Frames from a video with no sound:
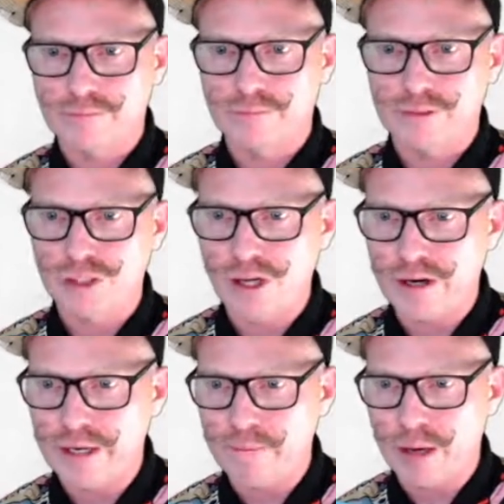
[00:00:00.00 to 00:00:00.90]

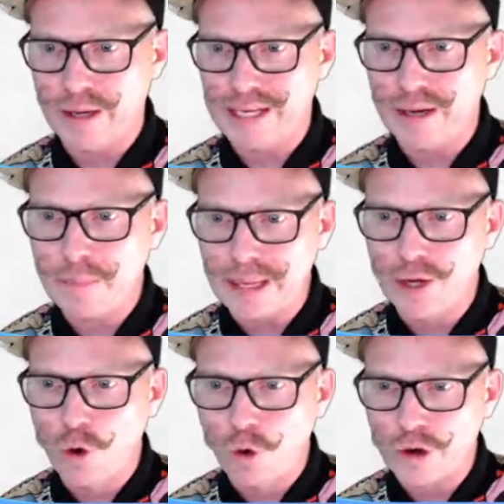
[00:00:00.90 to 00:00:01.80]
Sorry, might get a bit
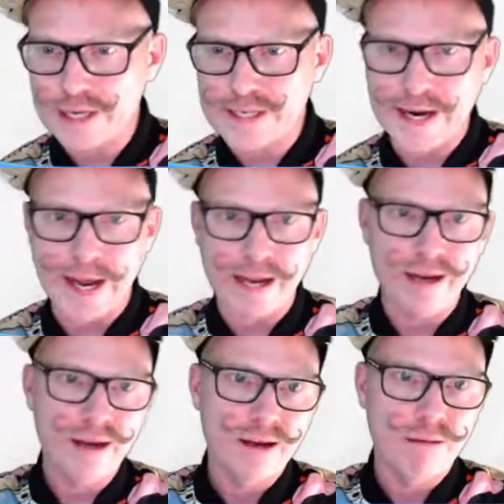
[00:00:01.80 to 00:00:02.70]
gory today.
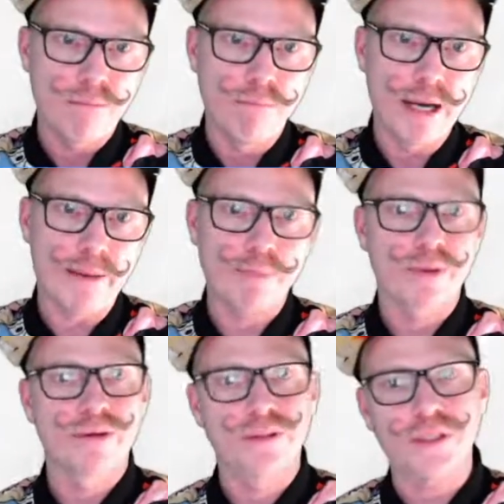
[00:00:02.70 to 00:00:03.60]
Blep.
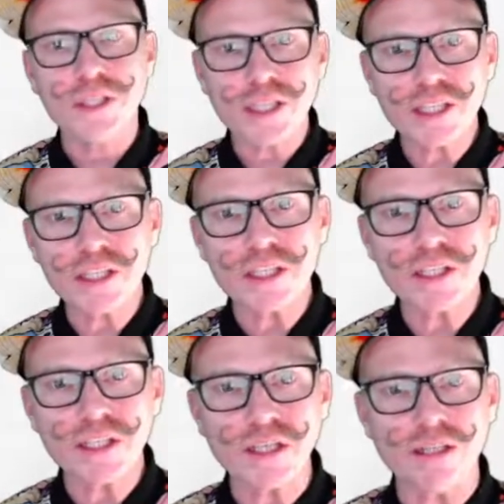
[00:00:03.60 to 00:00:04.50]

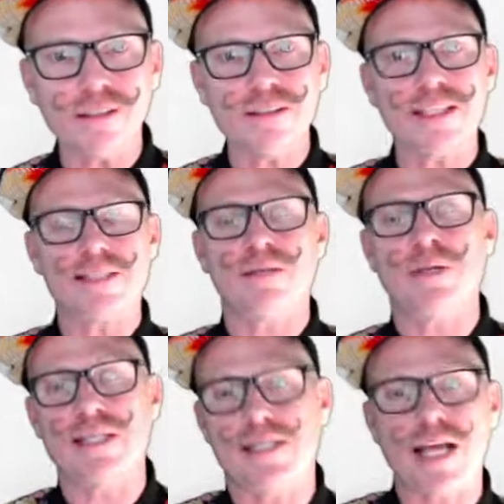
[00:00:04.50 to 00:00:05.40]
Ugh, looks like
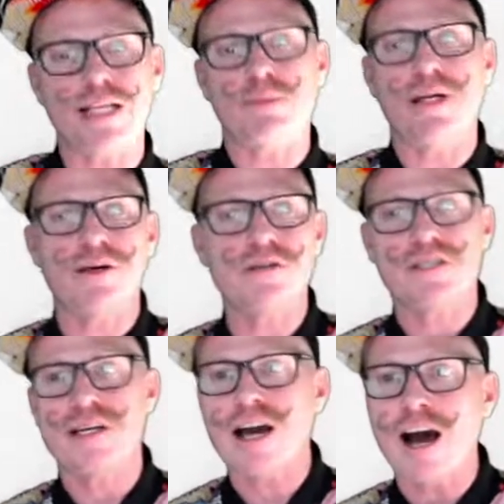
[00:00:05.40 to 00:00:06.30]
somebody sliced my ghost
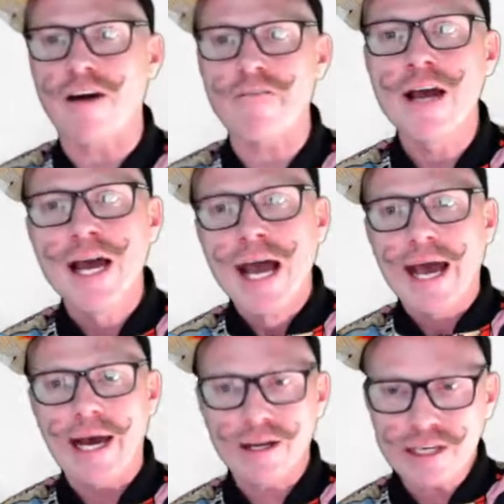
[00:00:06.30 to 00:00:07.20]
in half.
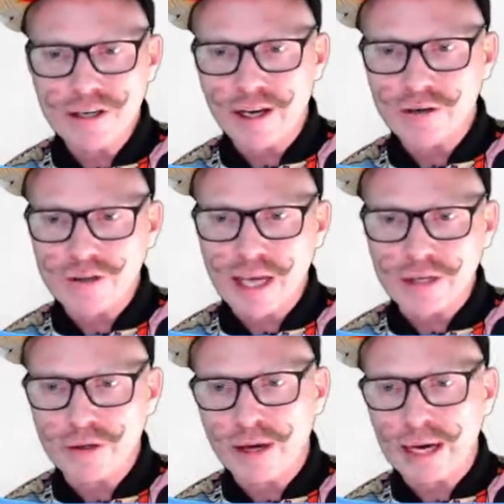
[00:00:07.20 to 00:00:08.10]
How did I do that,
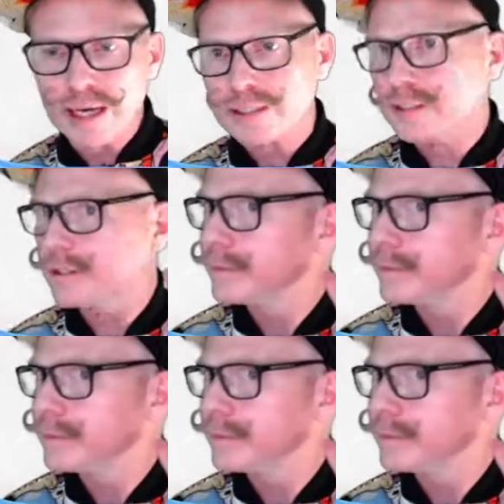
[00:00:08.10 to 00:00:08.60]
you ask?